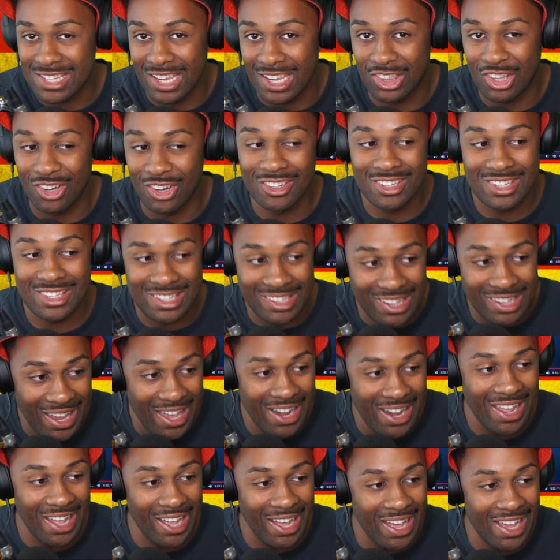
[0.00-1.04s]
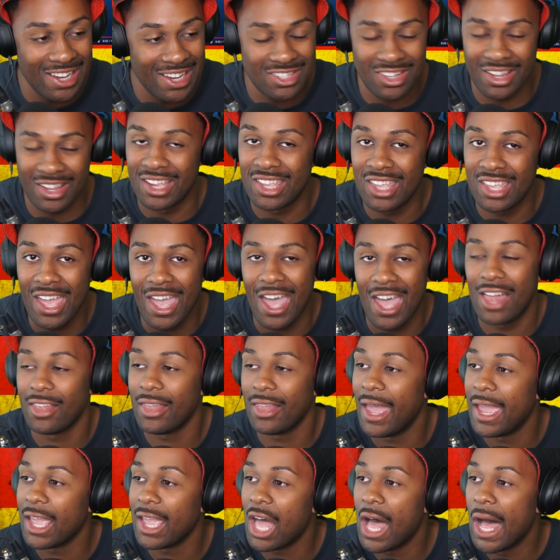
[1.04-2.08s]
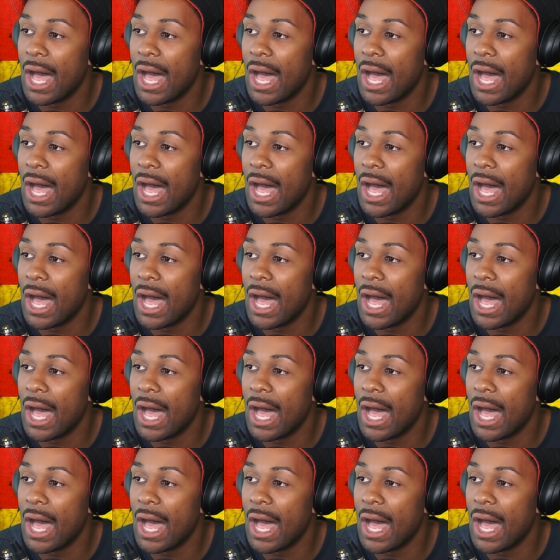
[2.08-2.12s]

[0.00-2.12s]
Like, they're dead ass. Like, yeah, like,